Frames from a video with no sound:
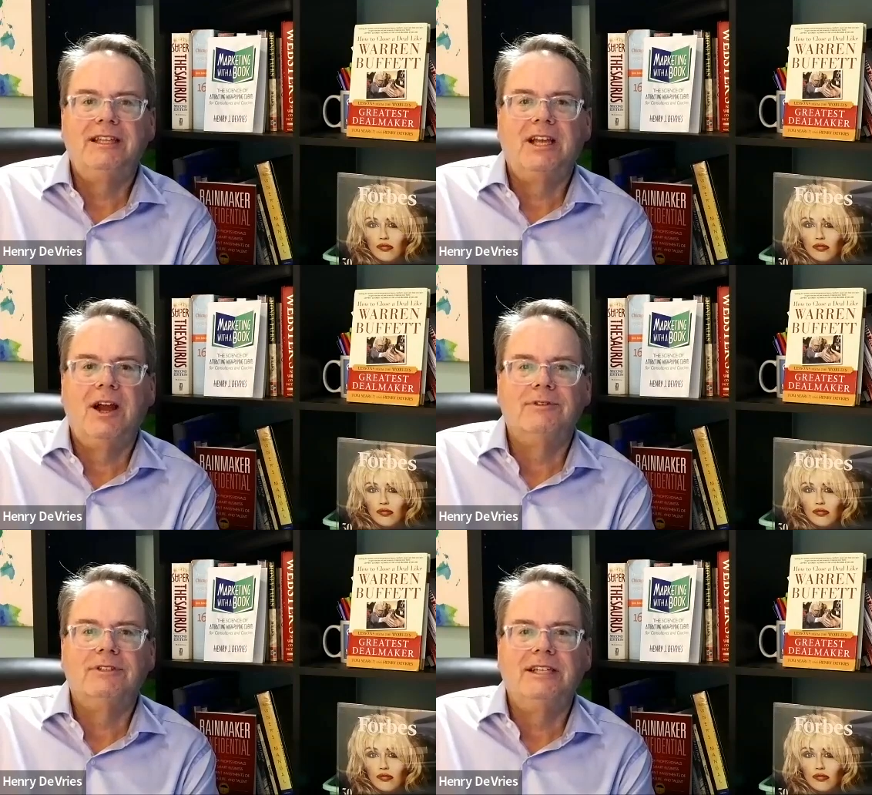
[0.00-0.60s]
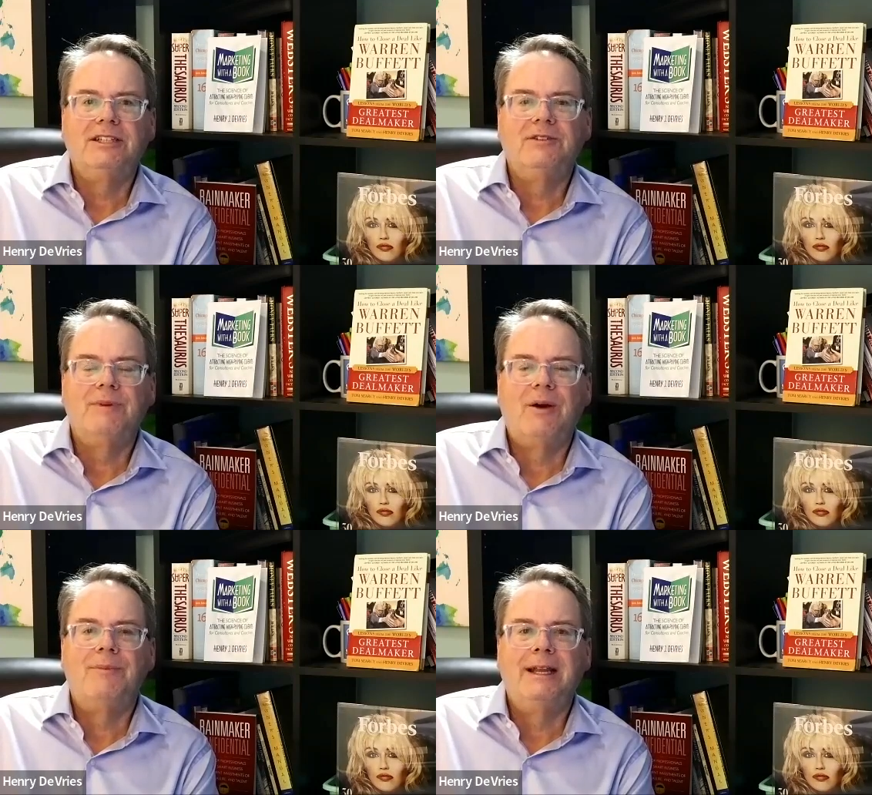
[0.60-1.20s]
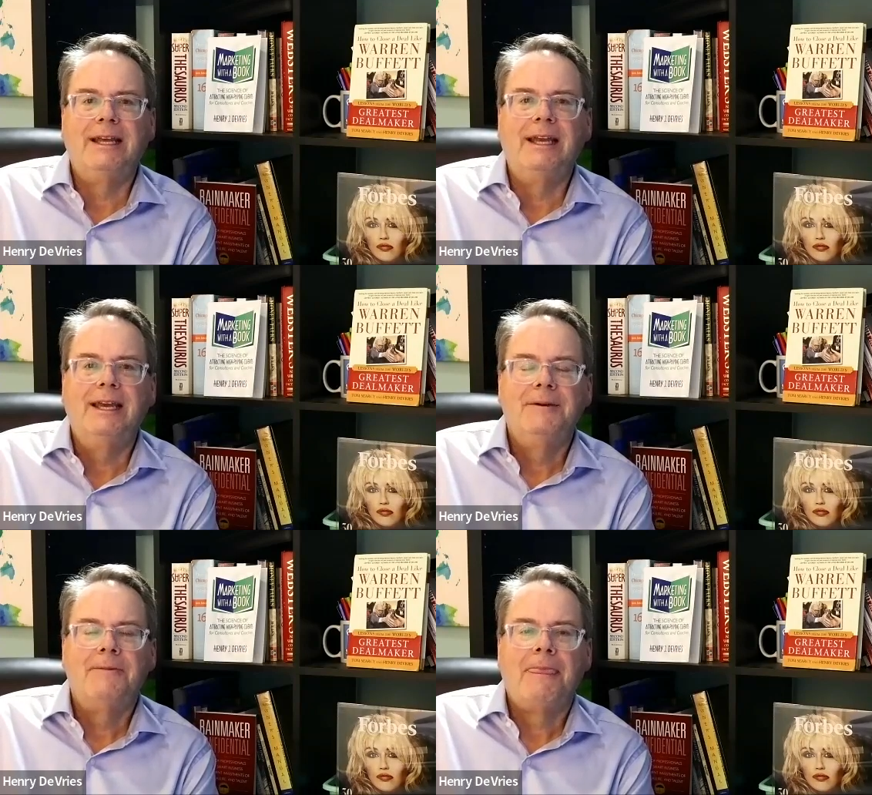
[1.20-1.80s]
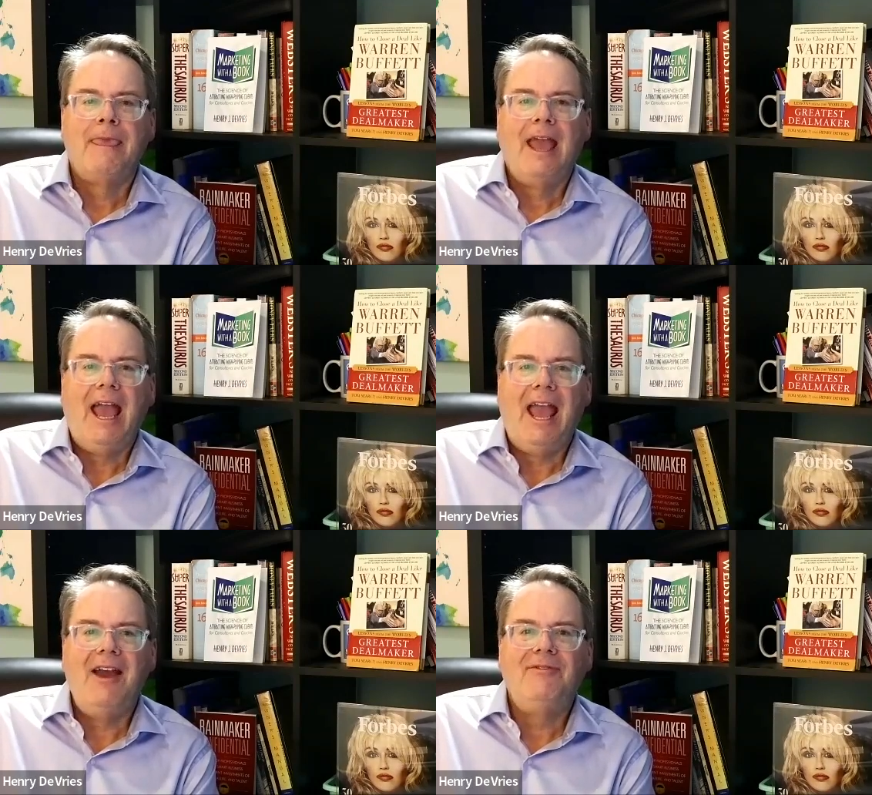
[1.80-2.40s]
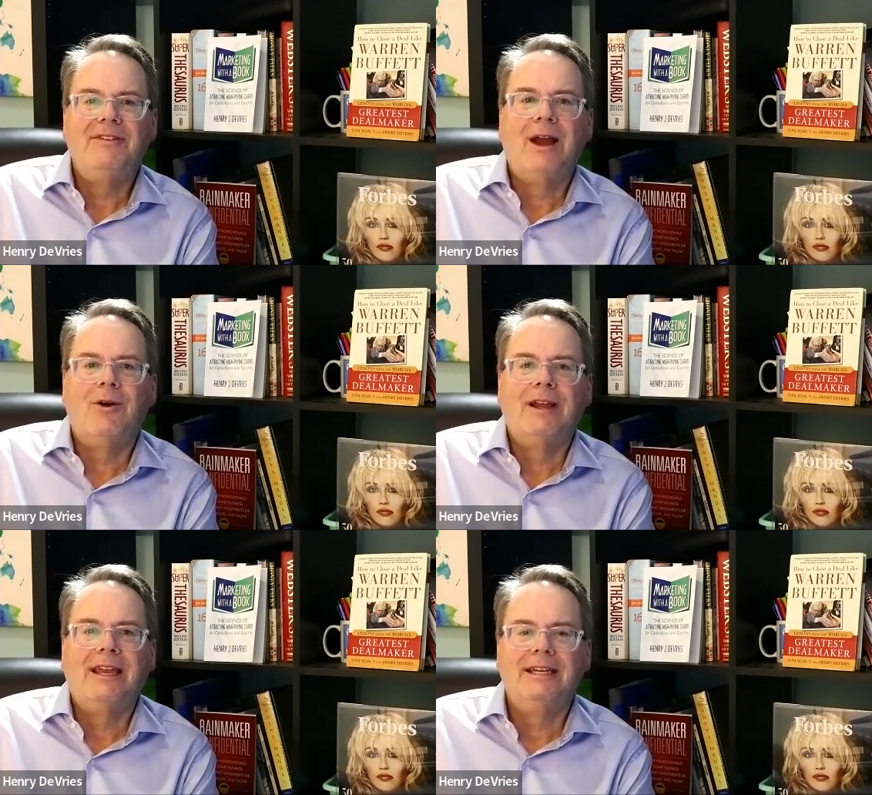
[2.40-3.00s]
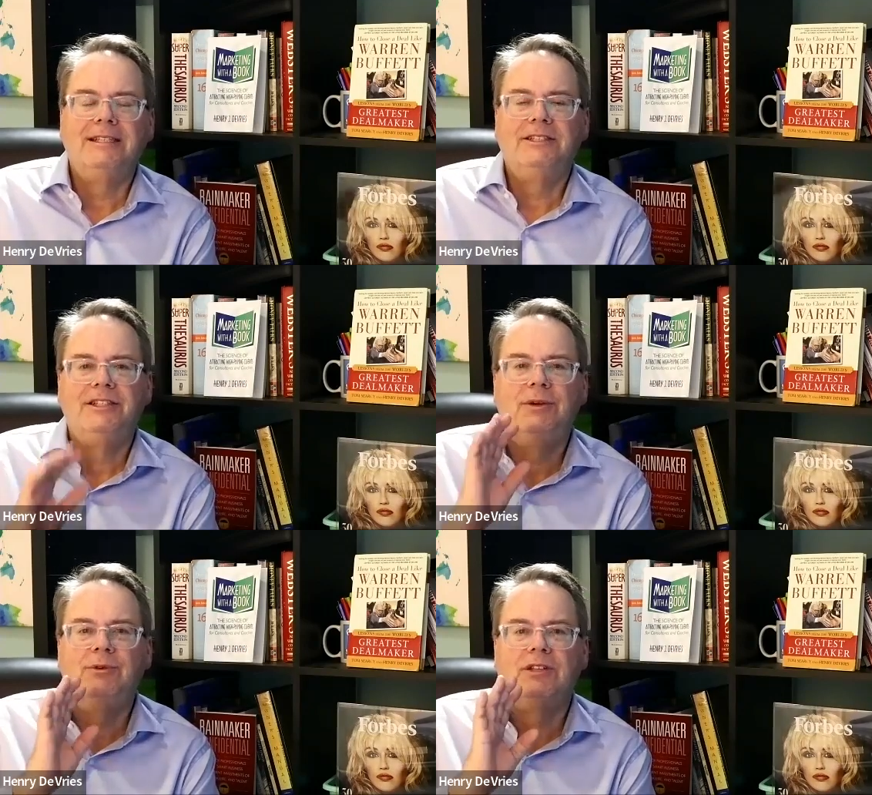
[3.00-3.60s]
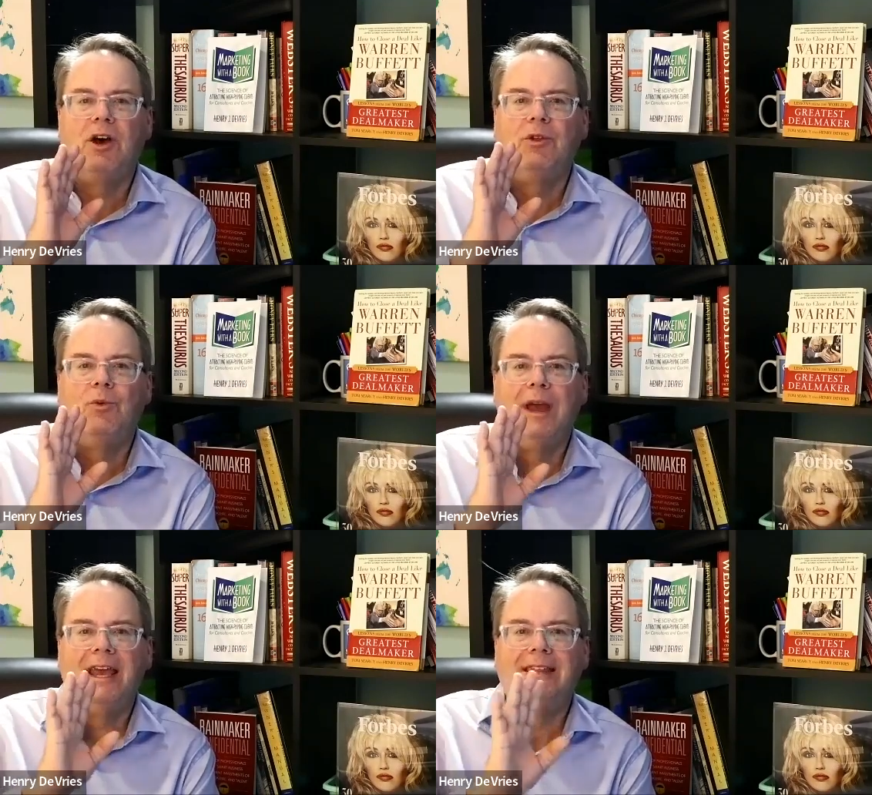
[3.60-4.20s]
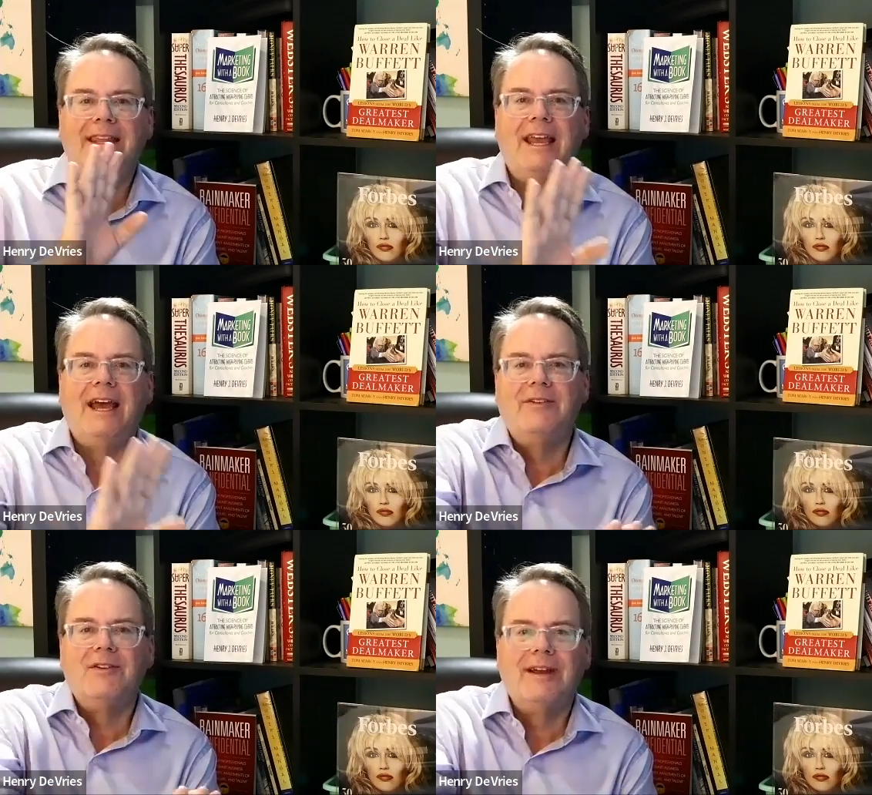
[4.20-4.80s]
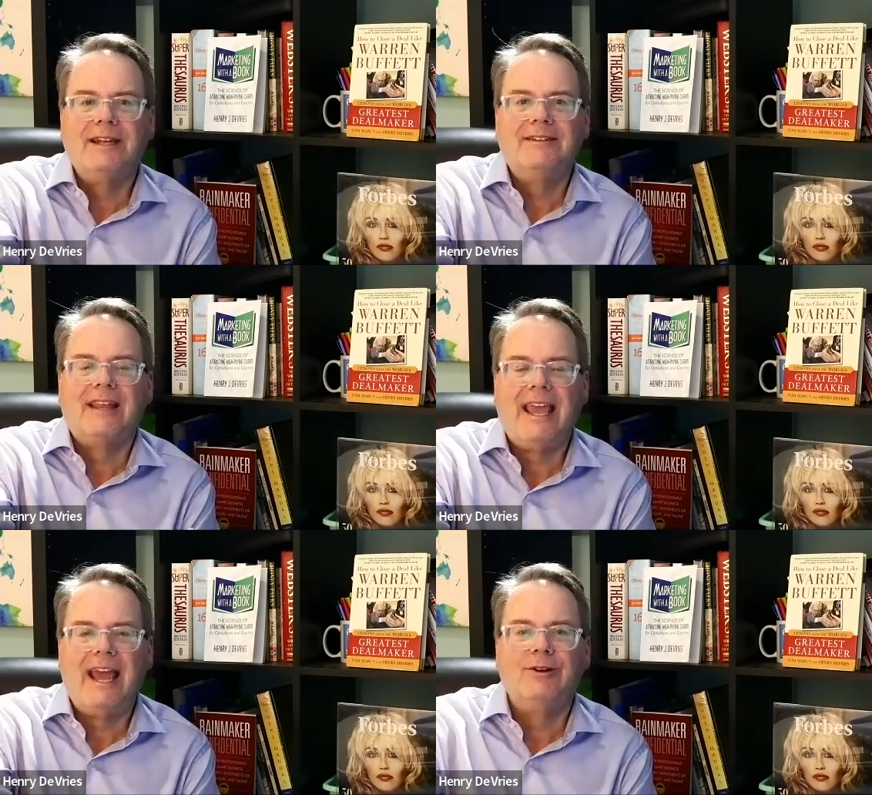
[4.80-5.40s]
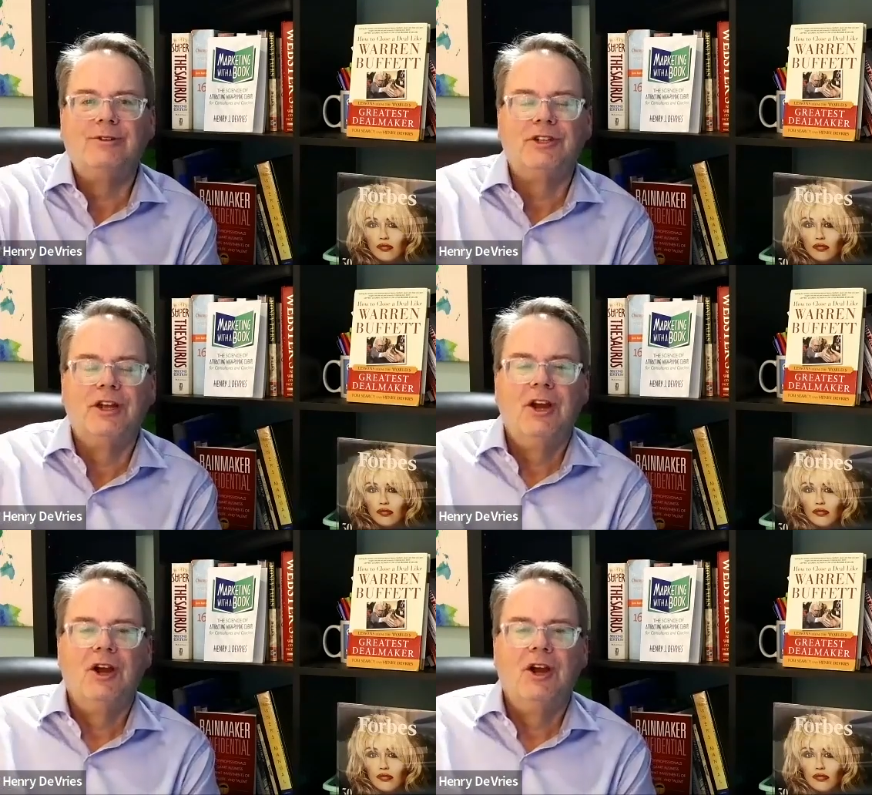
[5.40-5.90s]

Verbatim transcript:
Speaker 1: the conversation about money a half an hour in, she was all the way at the other end of the couch.